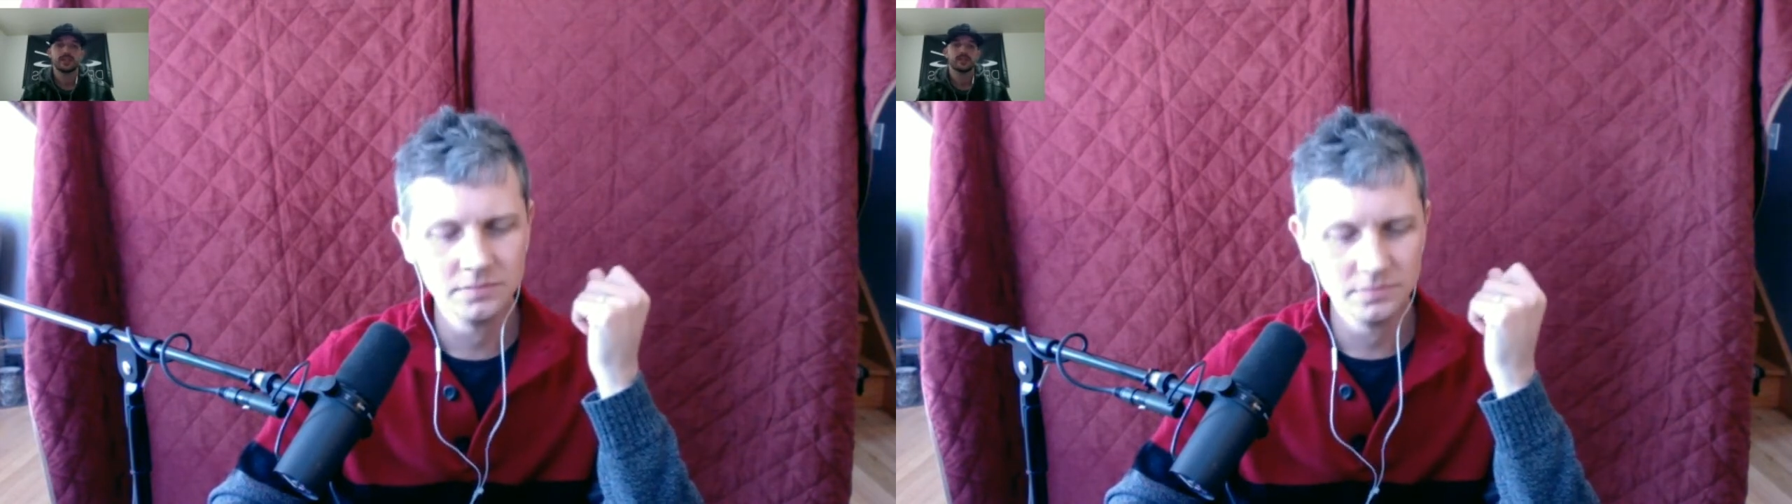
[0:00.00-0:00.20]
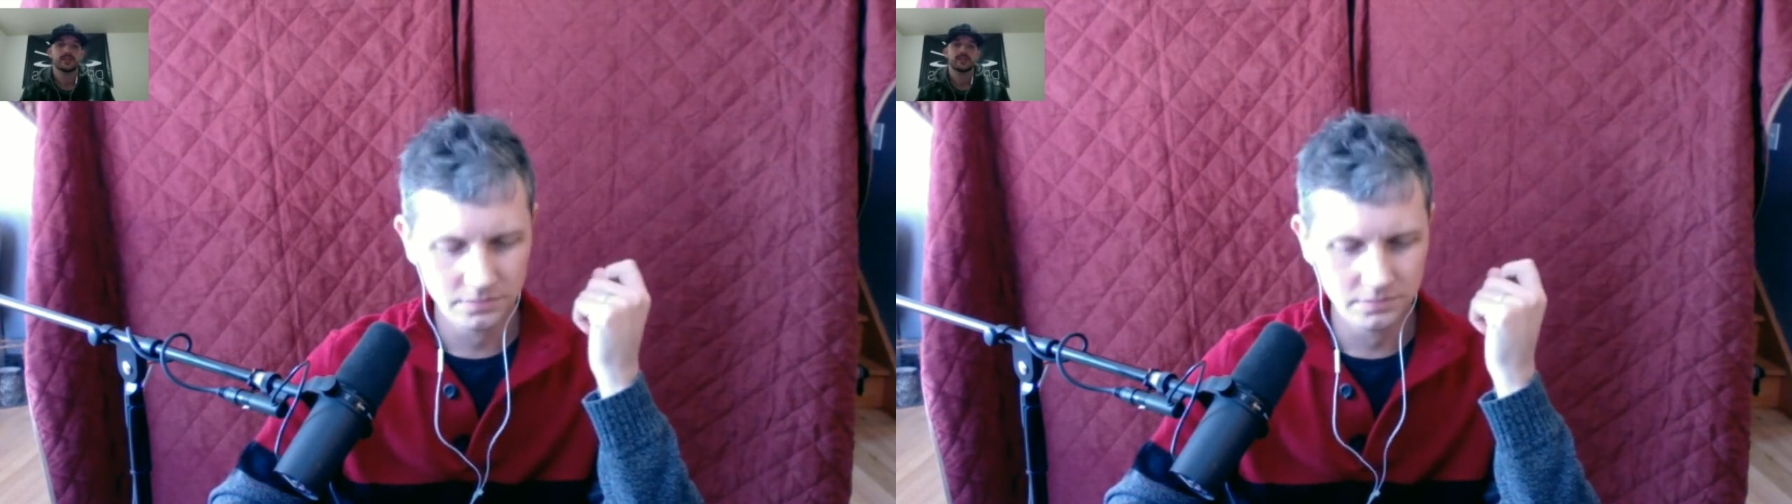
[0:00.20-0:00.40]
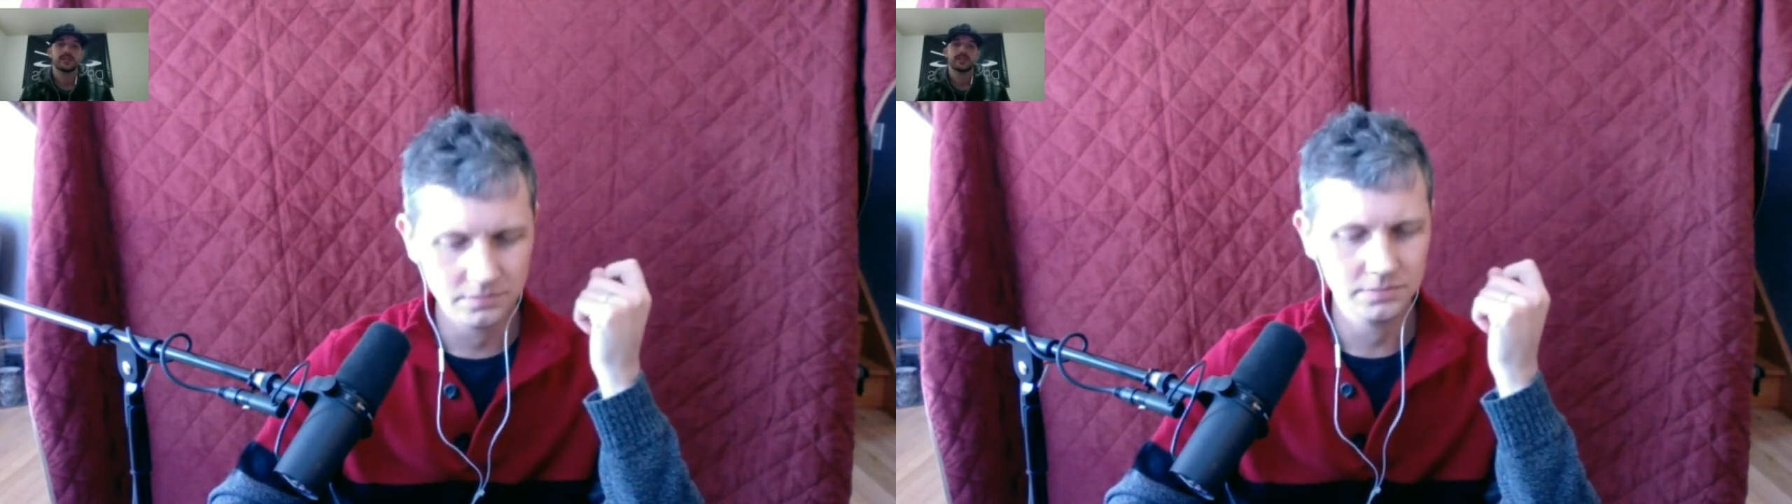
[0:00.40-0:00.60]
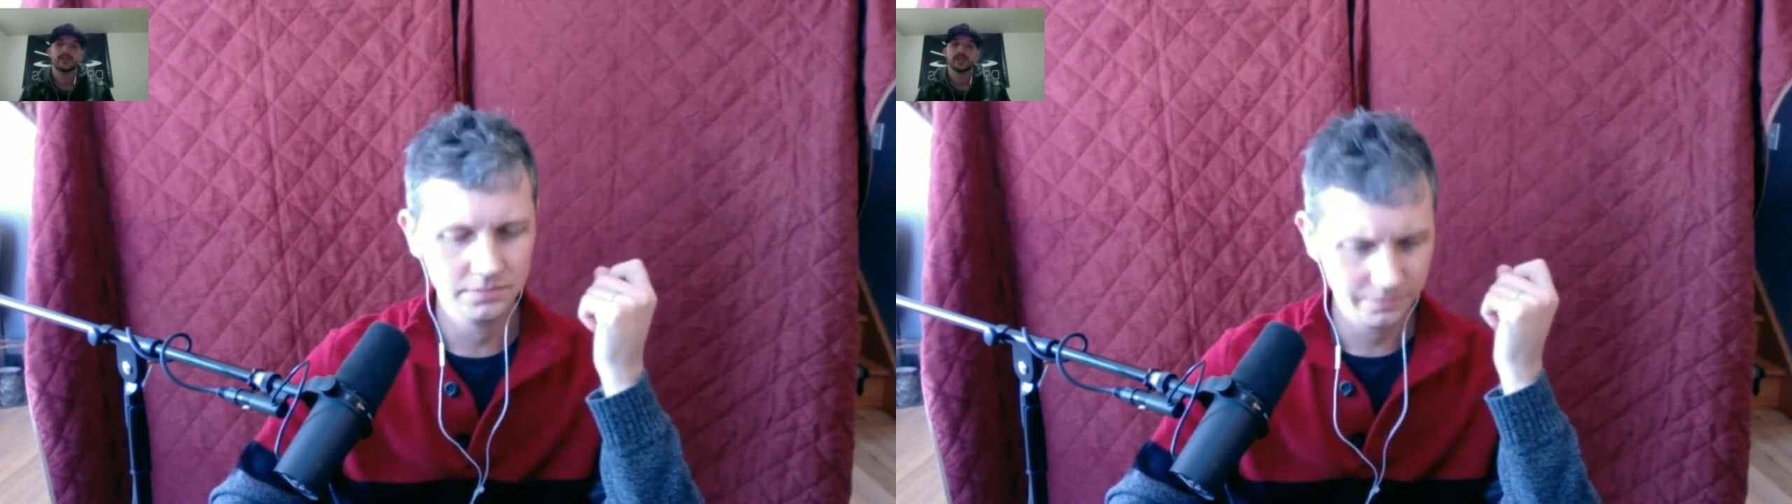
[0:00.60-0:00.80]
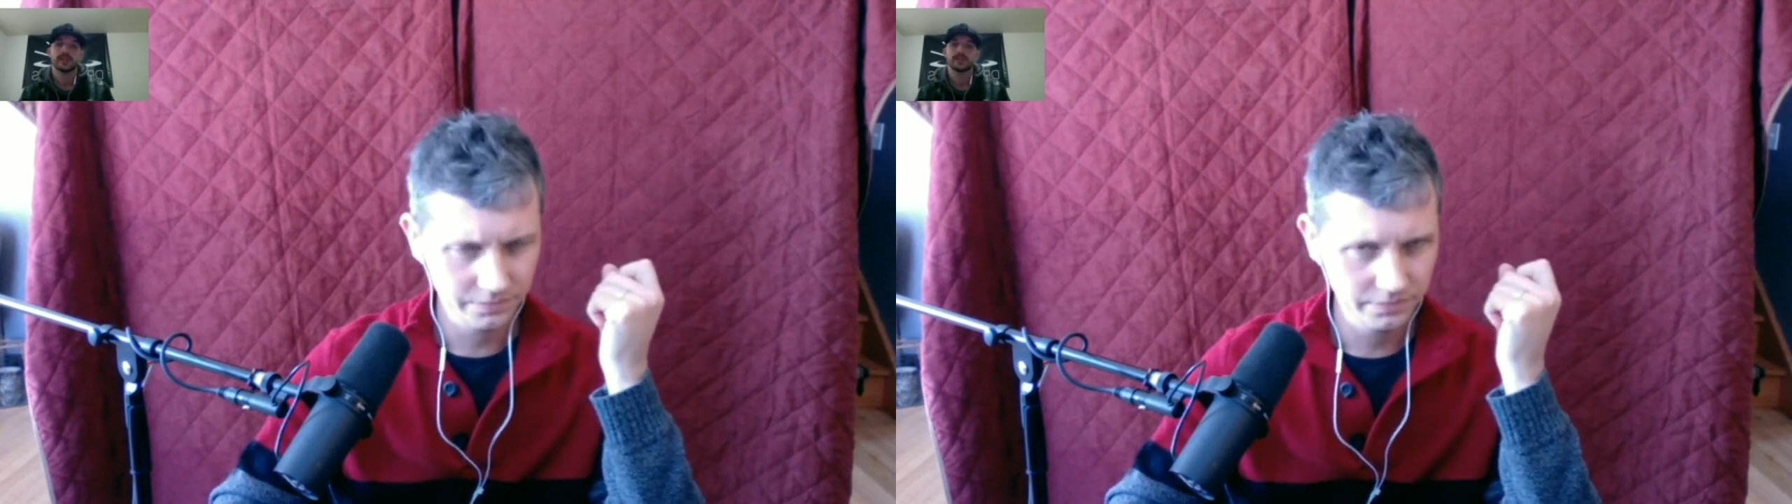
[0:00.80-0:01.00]
Are you kind of
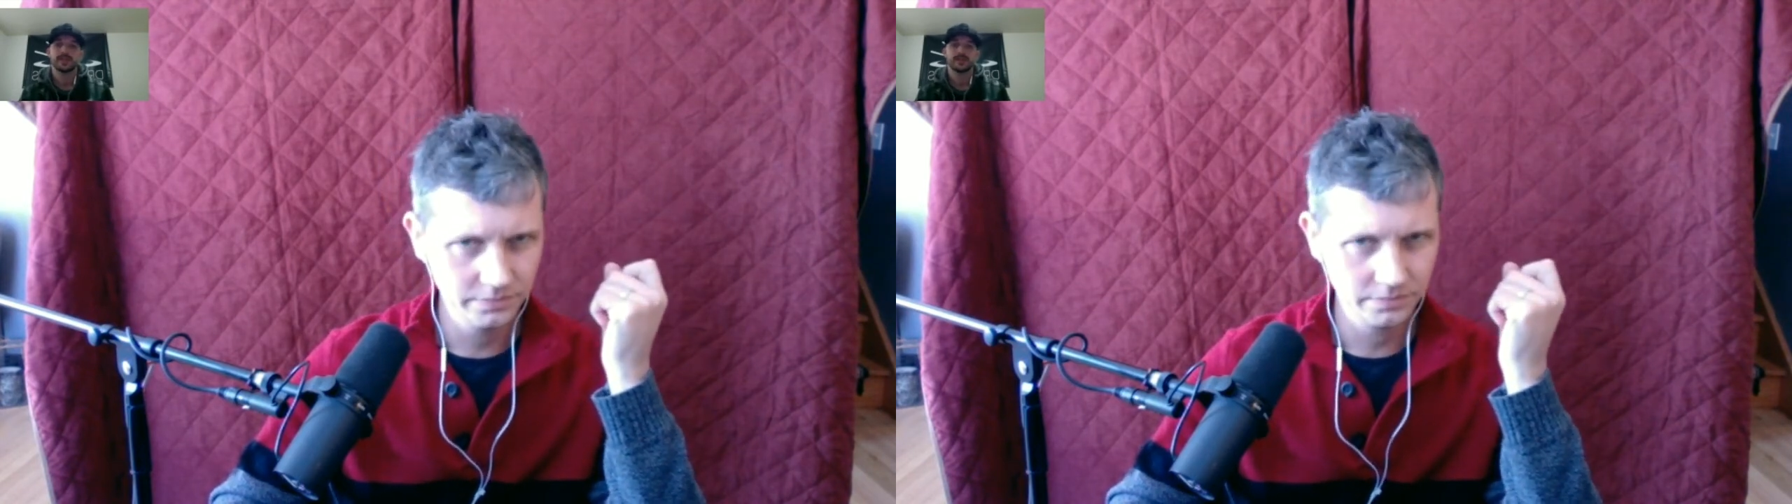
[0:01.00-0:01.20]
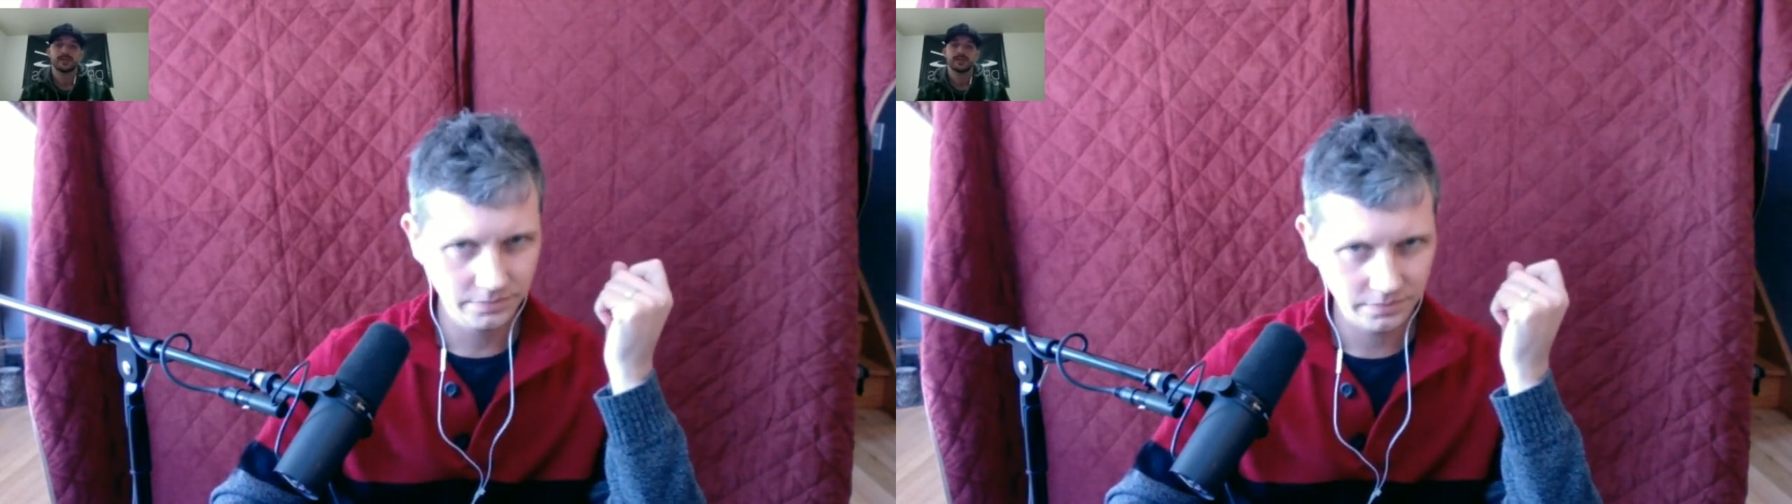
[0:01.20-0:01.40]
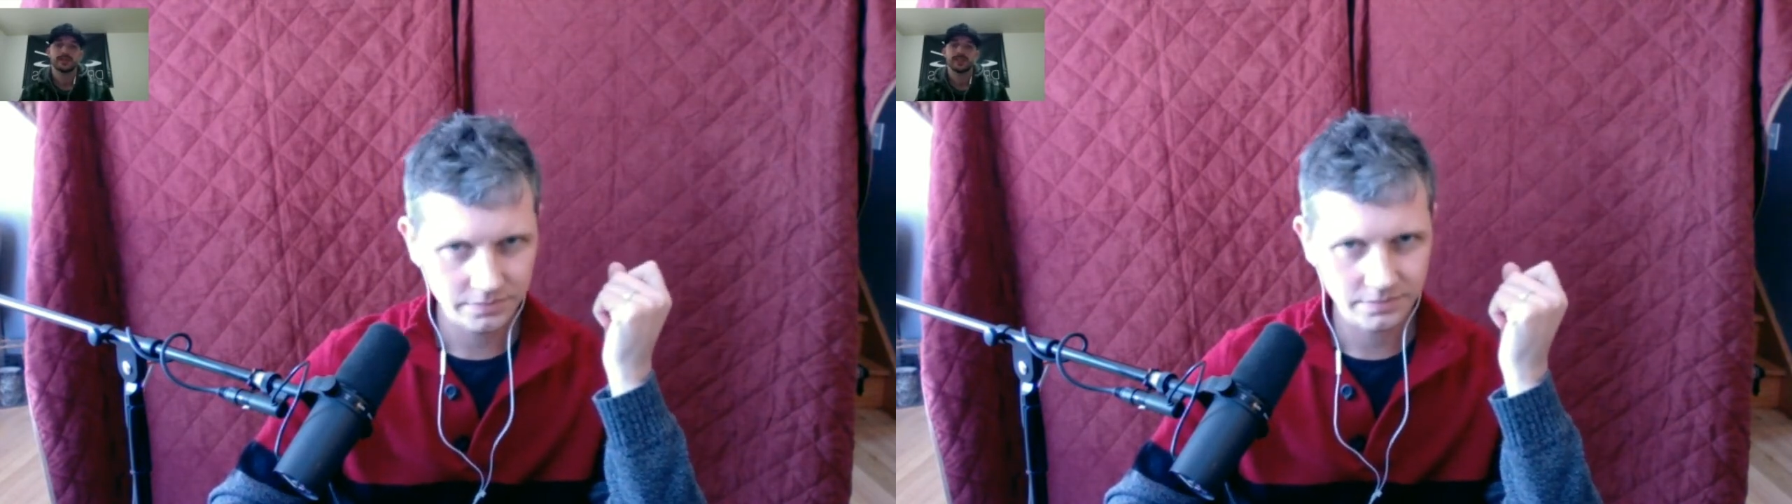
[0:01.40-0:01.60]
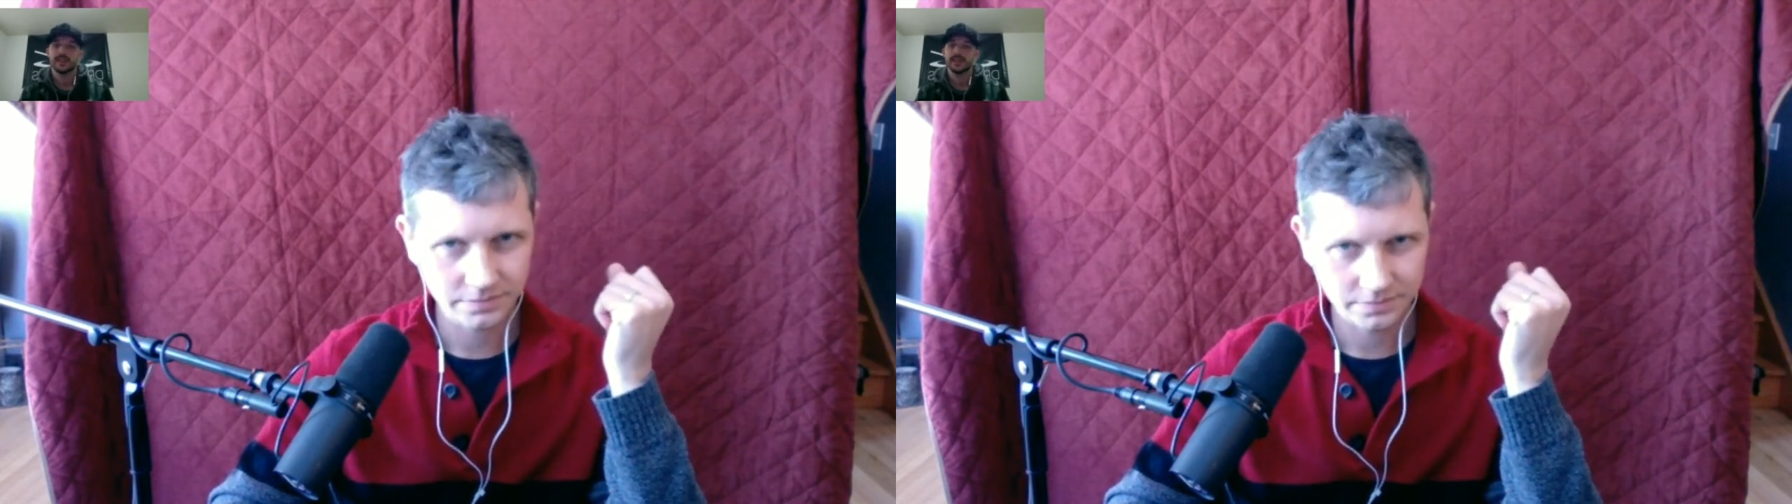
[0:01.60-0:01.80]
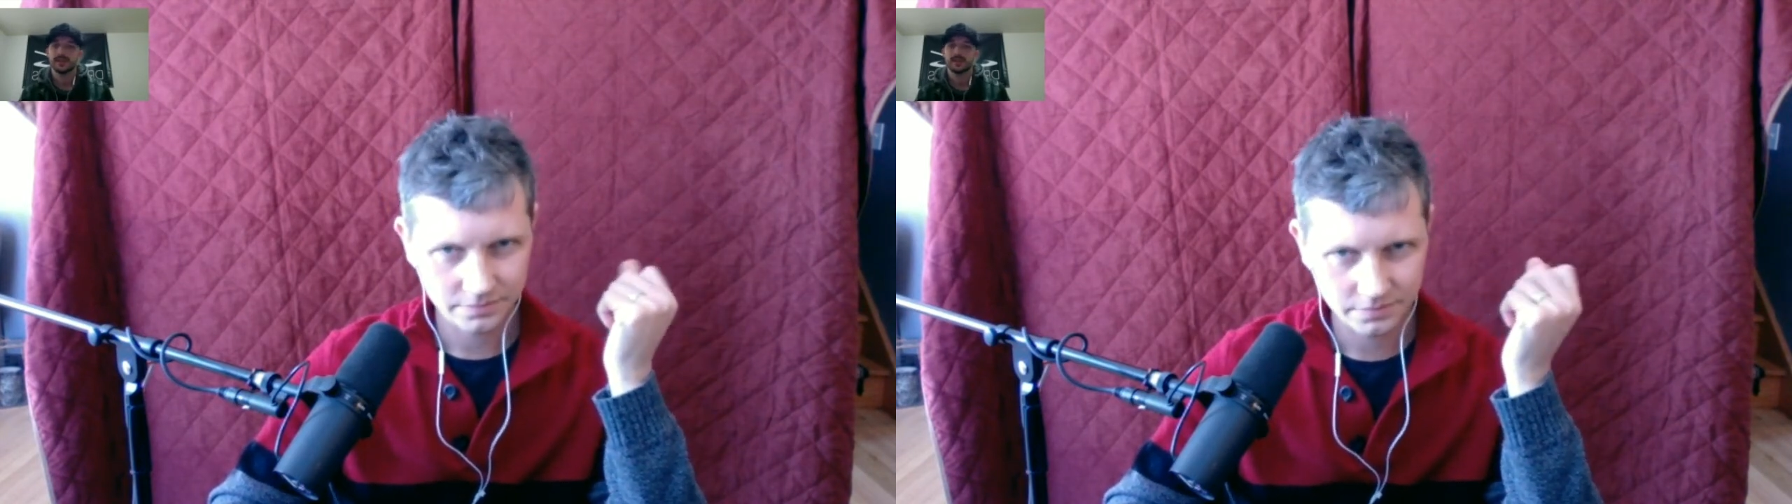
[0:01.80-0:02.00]
playing the whole set? Like
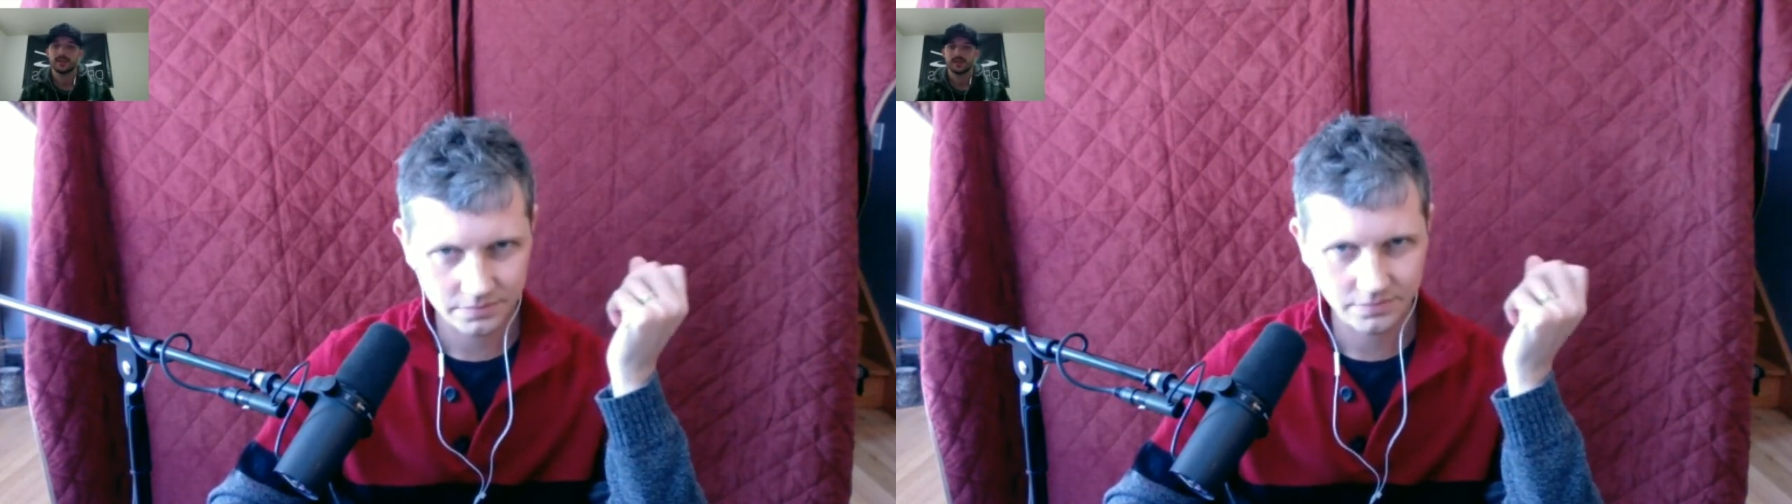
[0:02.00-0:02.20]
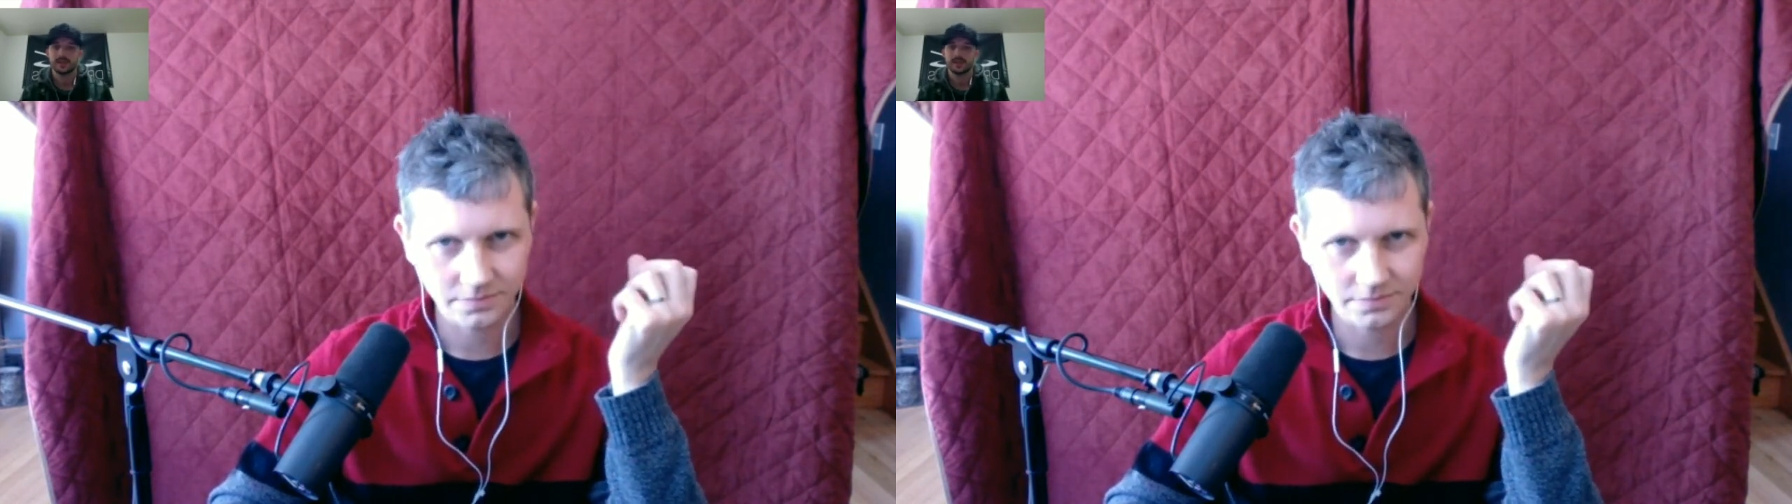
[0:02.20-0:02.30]
what's